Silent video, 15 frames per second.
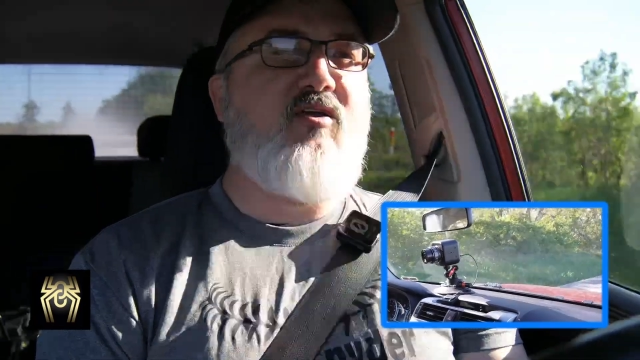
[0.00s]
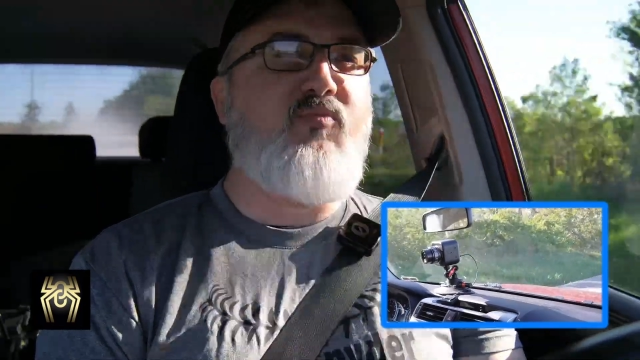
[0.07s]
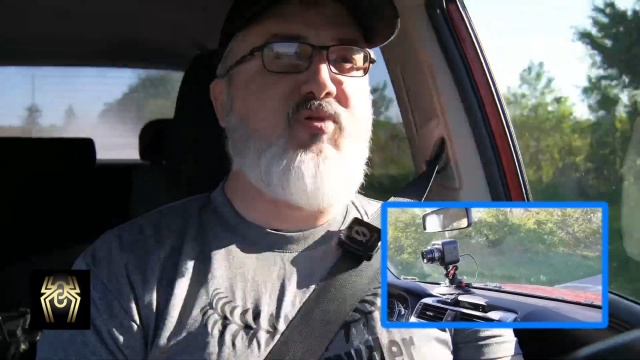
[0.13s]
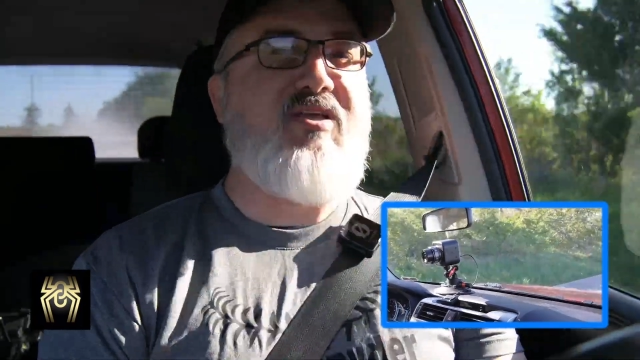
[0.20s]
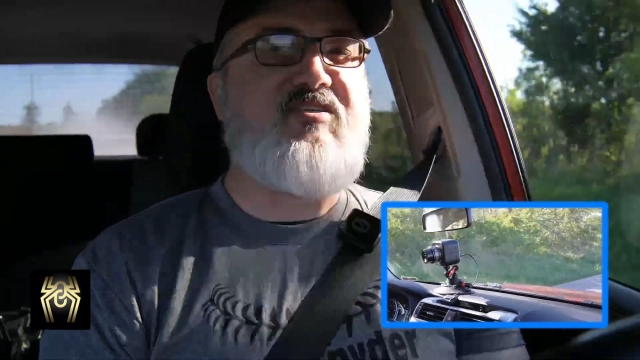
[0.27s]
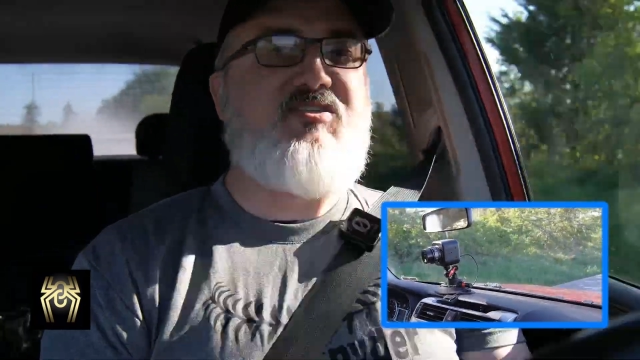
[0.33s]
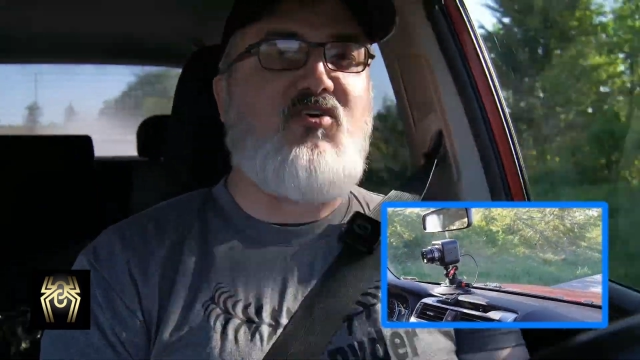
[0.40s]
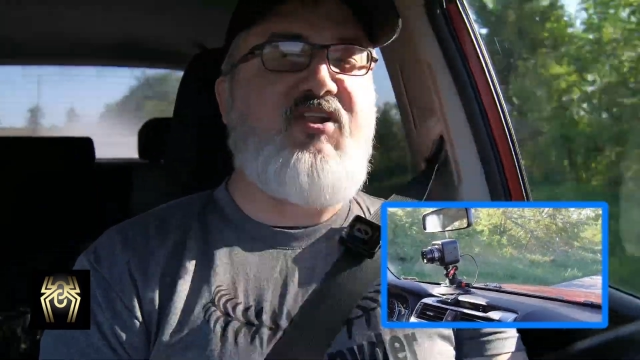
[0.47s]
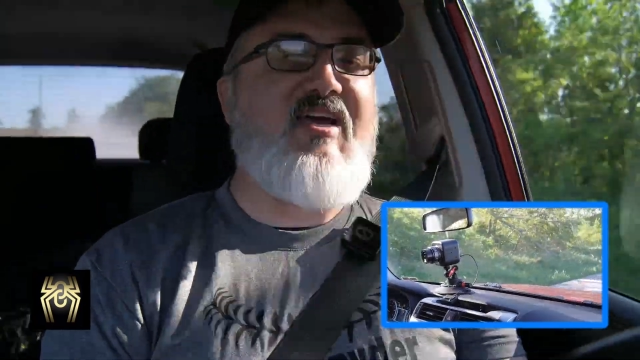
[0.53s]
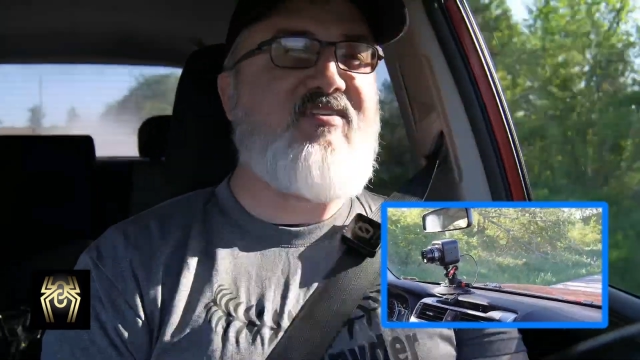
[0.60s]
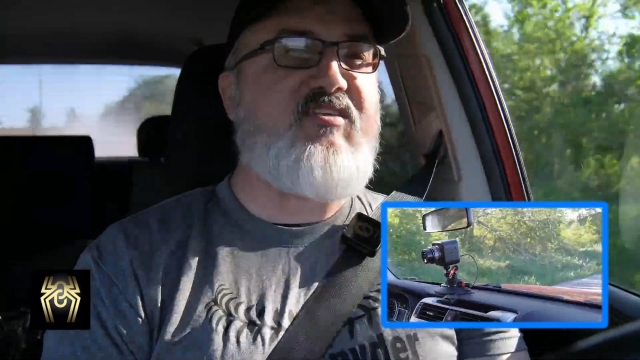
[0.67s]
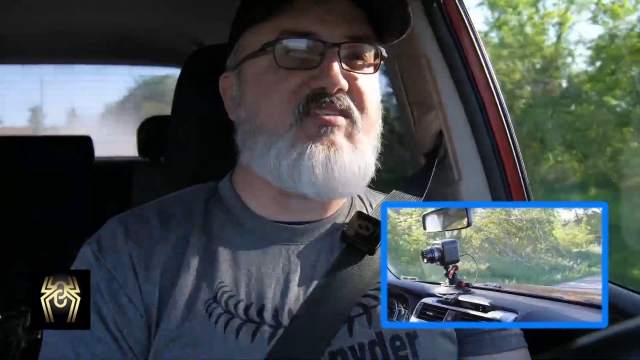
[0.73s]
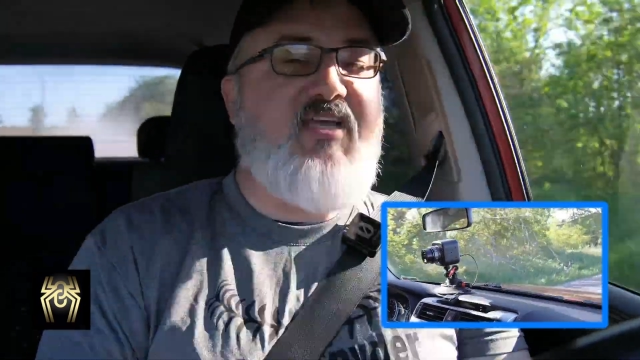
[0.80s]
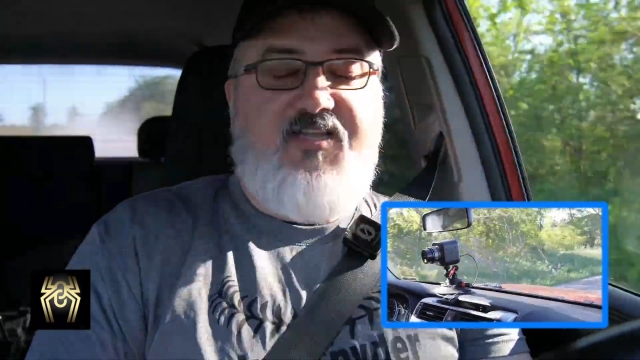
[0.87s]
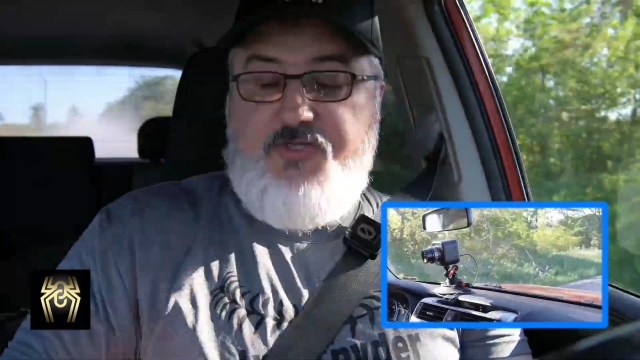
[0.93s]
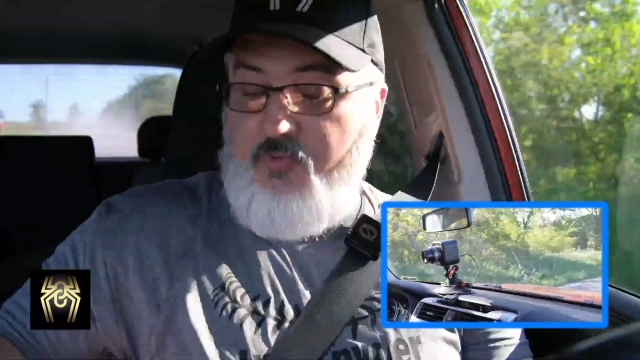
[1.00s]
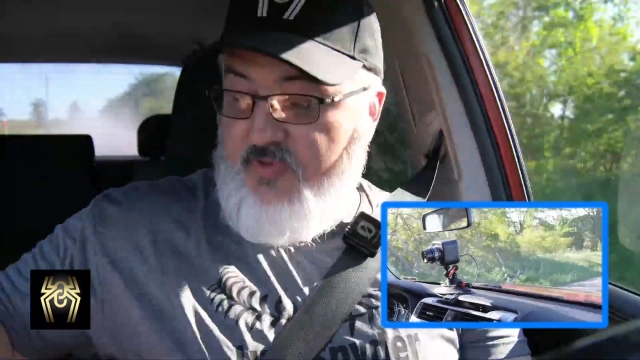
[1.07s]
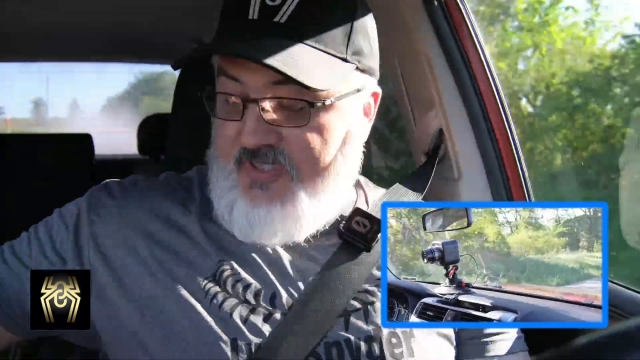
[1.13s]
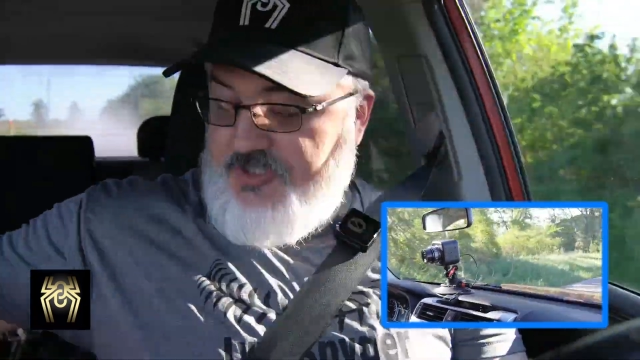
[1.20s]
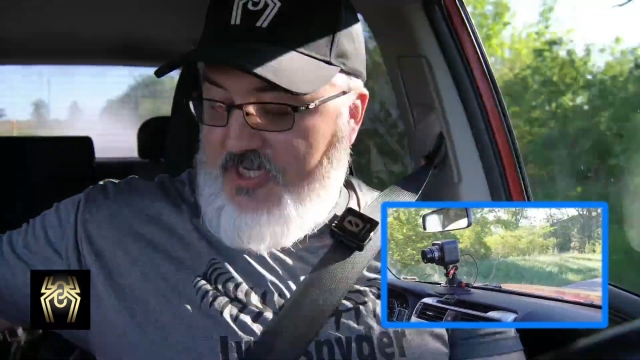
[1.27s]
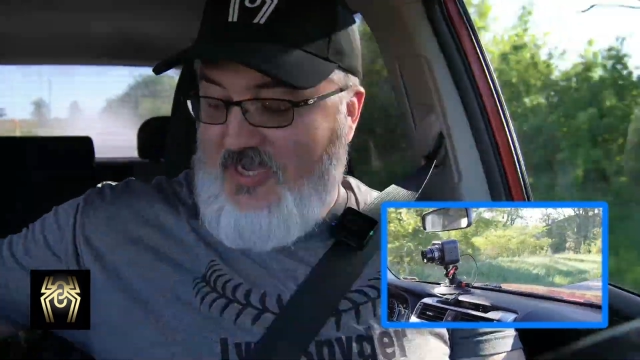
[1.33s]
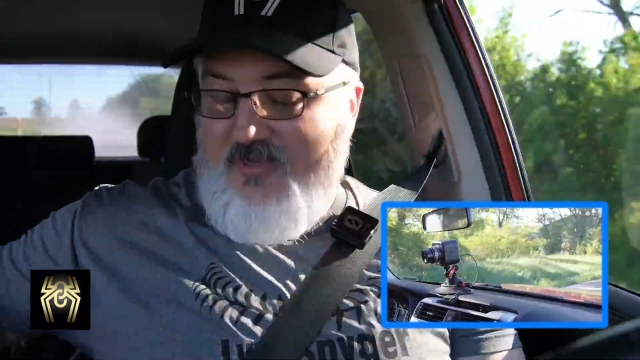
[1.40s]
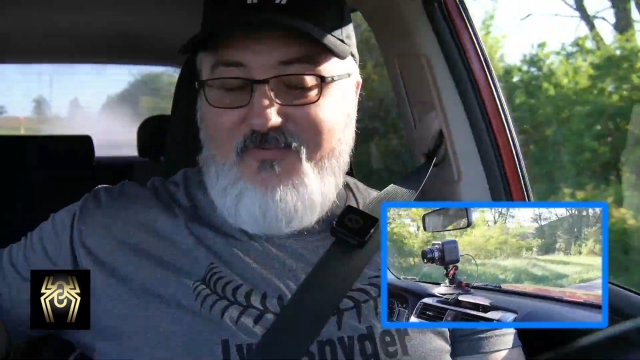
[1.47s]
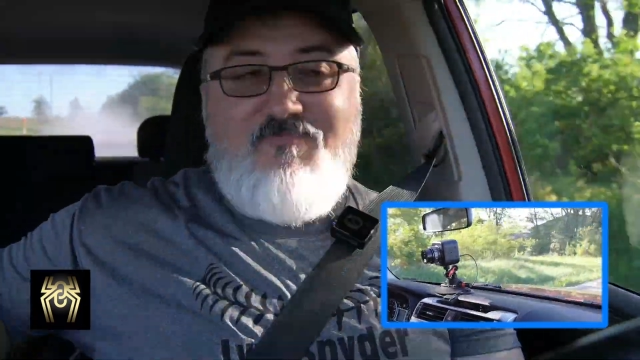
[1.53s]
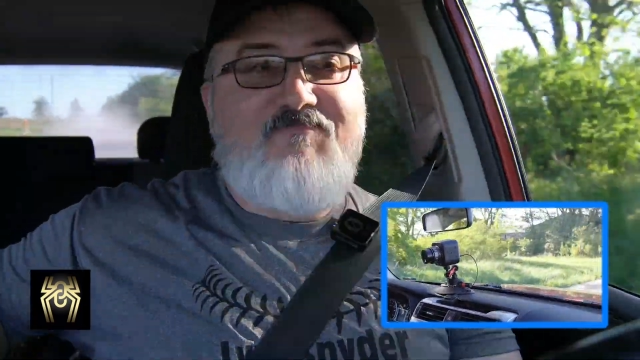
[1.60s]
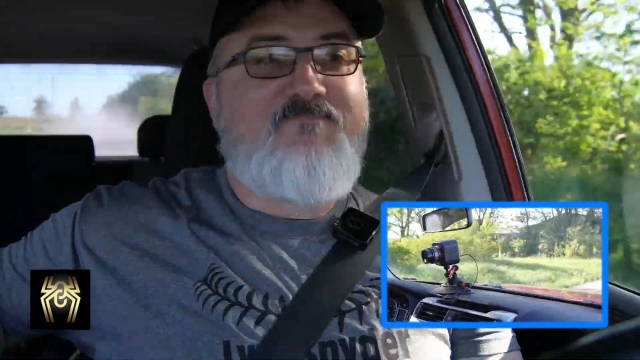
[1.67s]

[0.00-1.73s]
please don't hesitate to reach out.